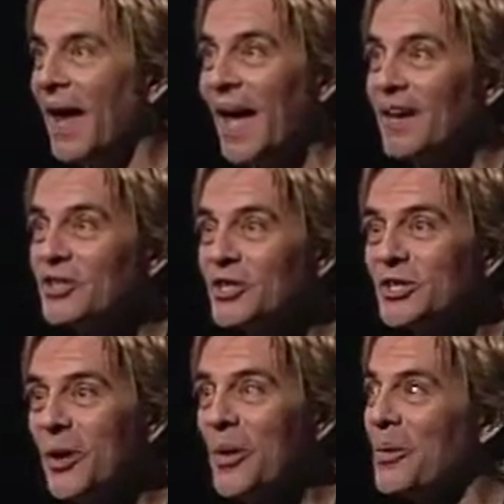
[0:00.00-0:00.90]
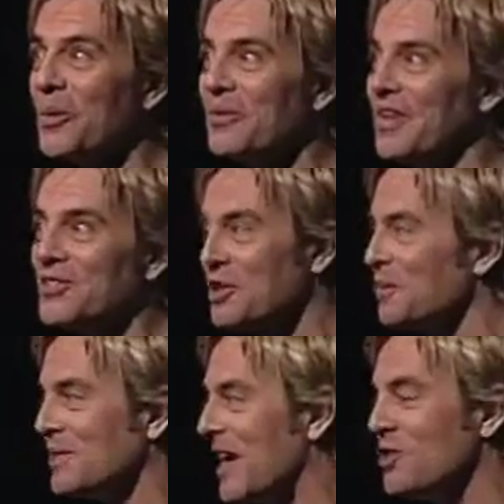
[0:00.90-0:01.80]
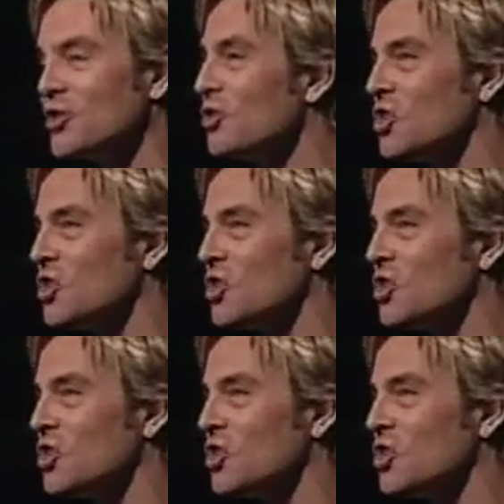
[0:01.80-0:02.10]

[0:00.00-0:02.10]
And so the interpretation